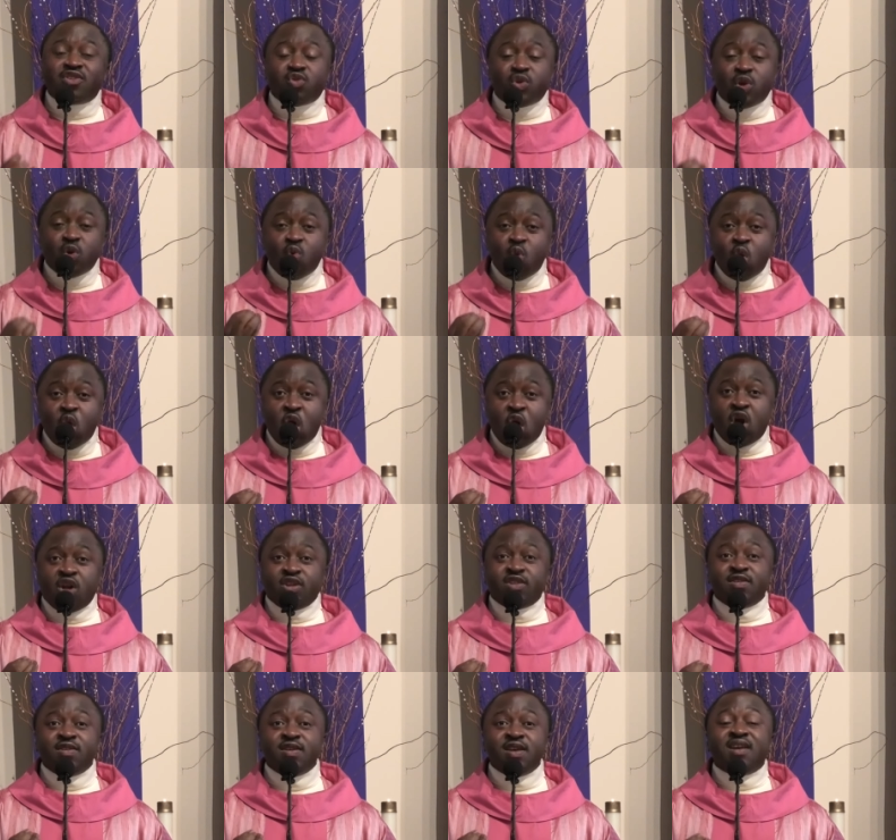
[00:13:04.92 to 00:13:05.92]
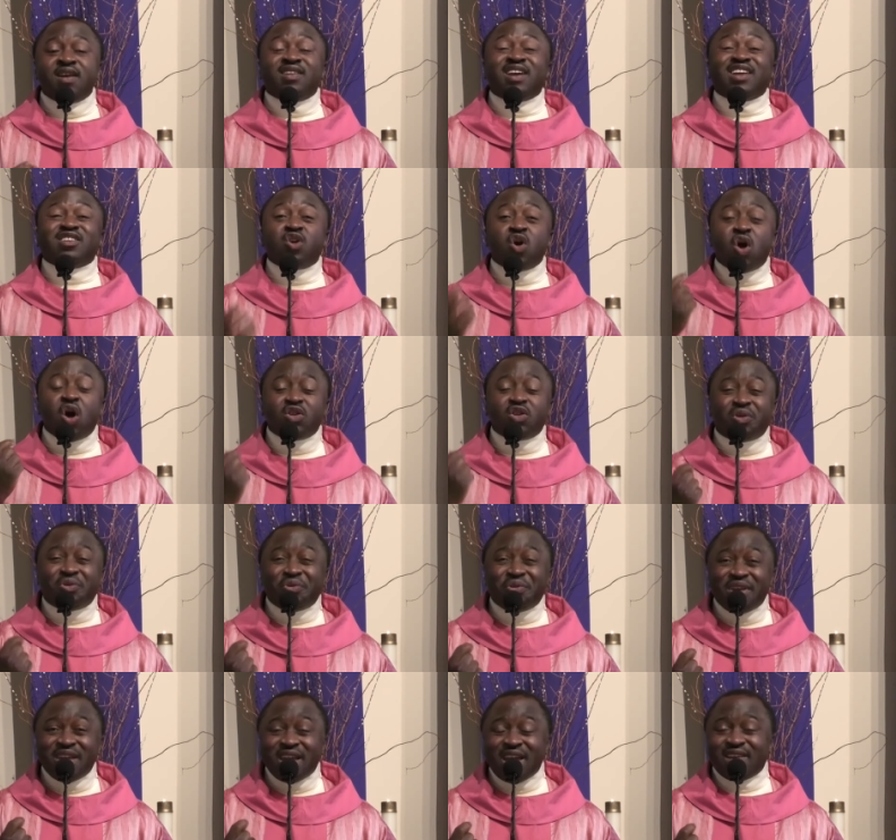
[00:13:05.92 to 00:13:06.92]
to the world that God
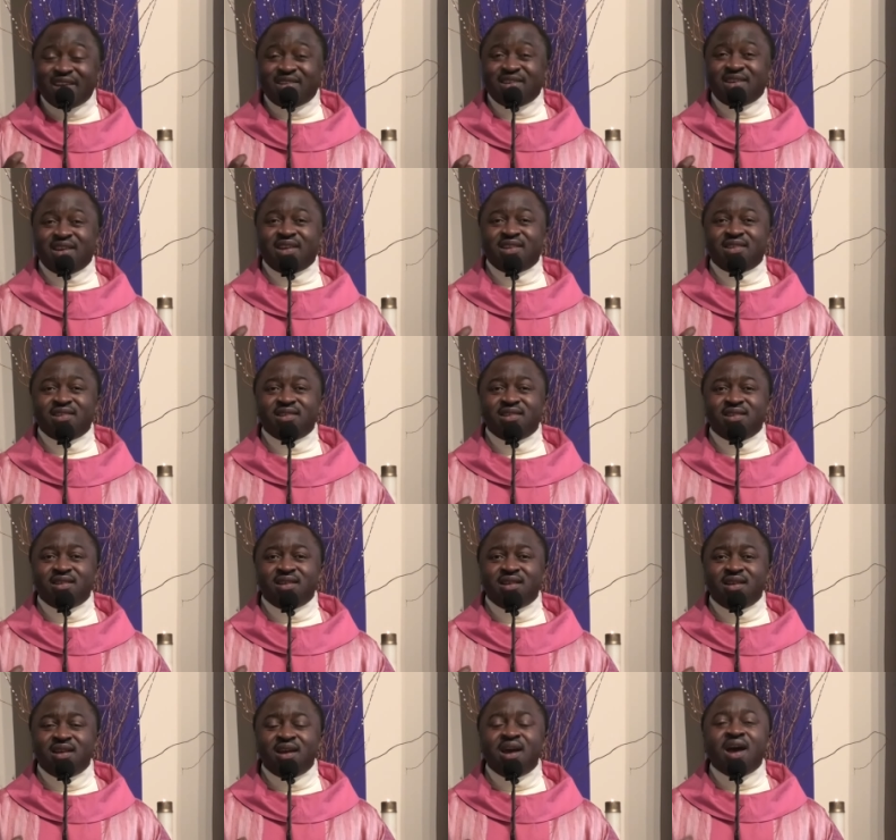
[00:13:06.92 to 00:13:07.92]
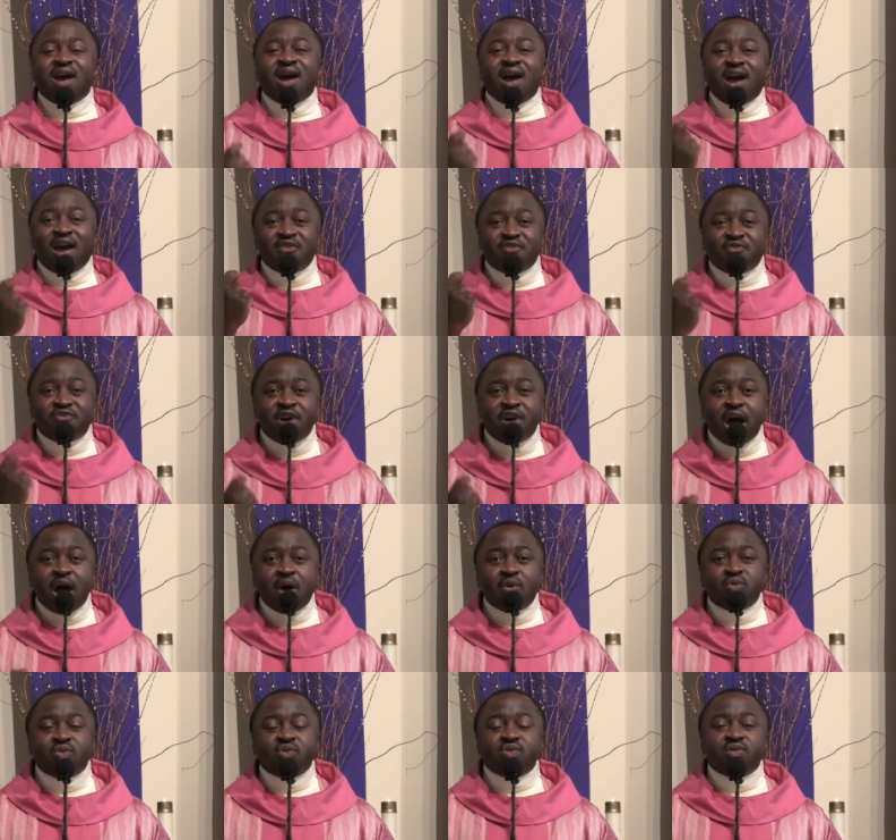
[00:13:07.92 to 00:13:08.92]
created and
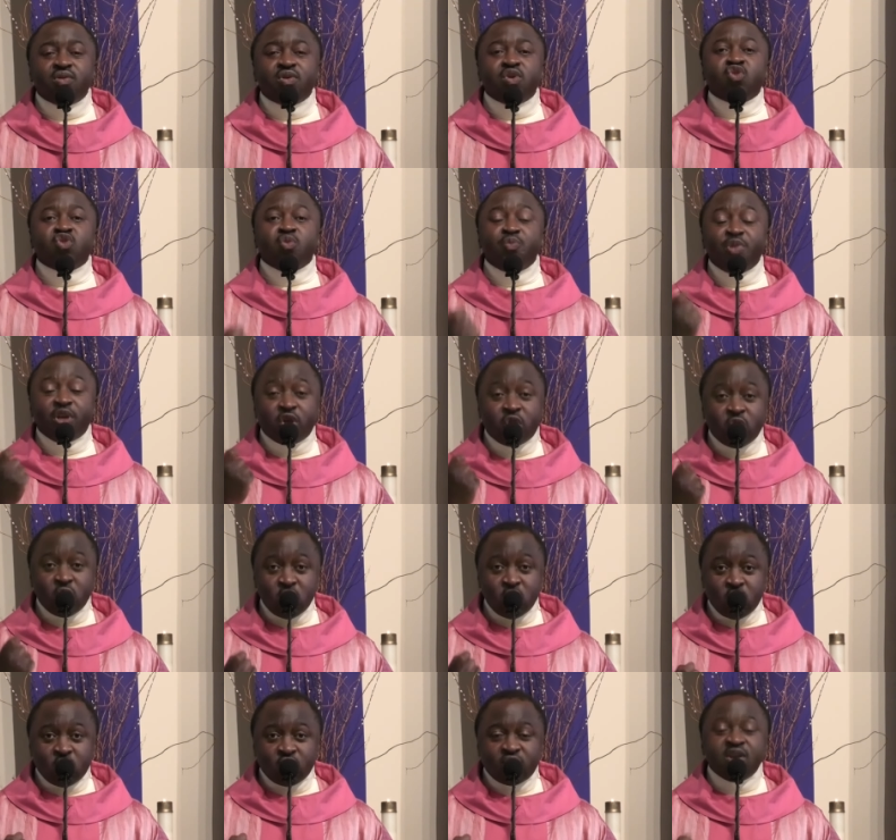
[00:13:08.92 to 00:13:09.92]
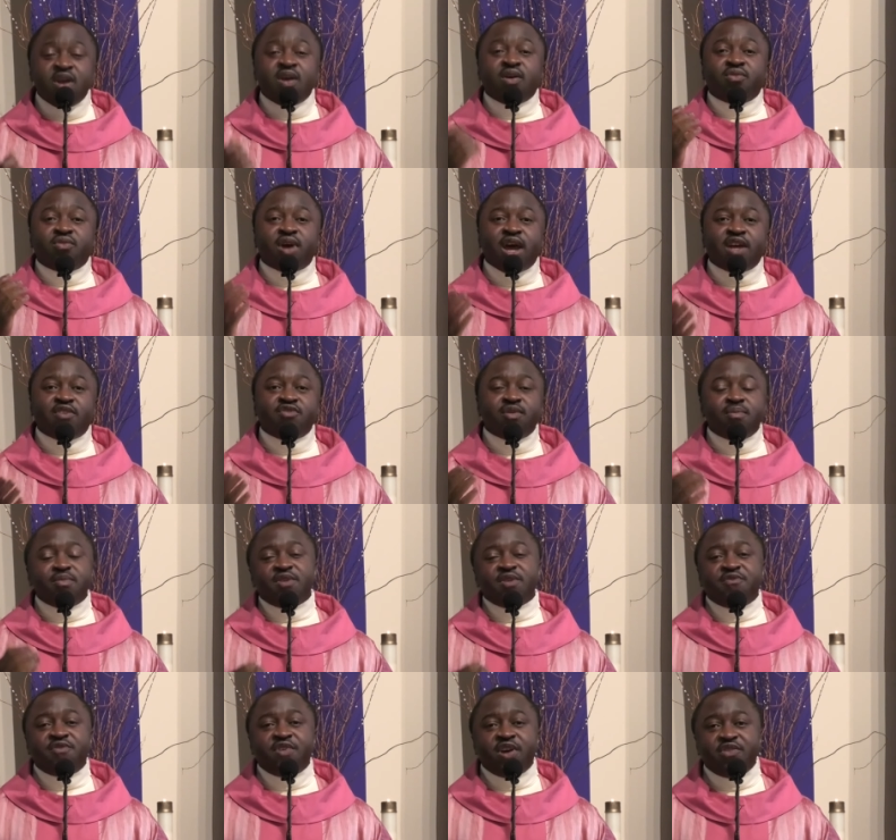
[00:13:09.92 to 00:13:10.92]
found to be good right from
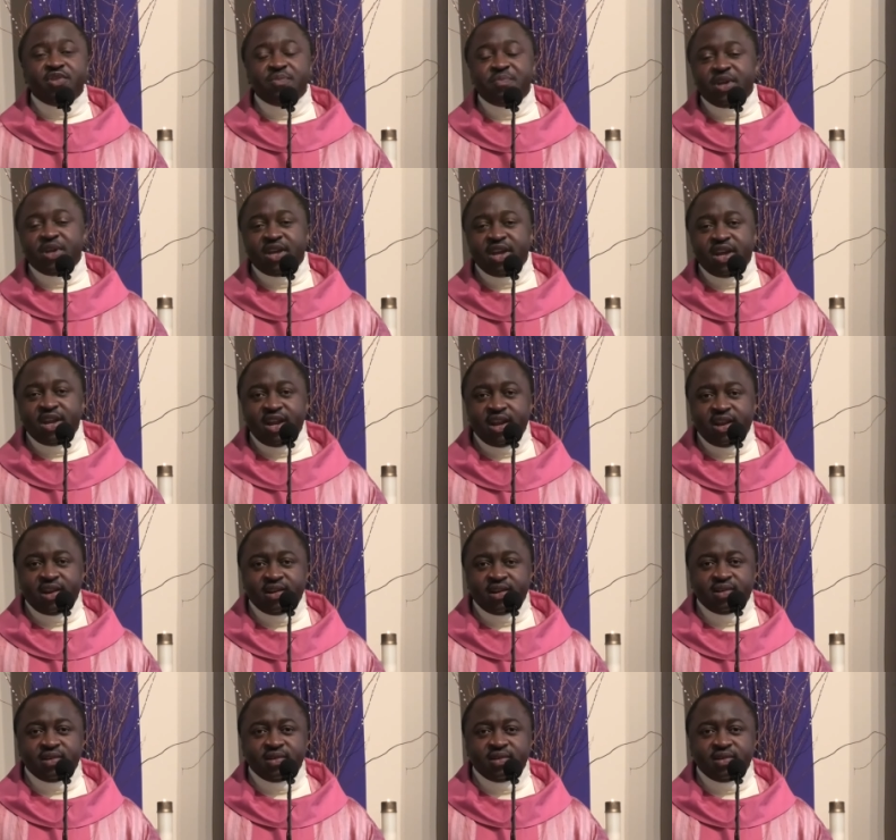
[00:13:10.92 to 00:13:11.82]
the very beginning?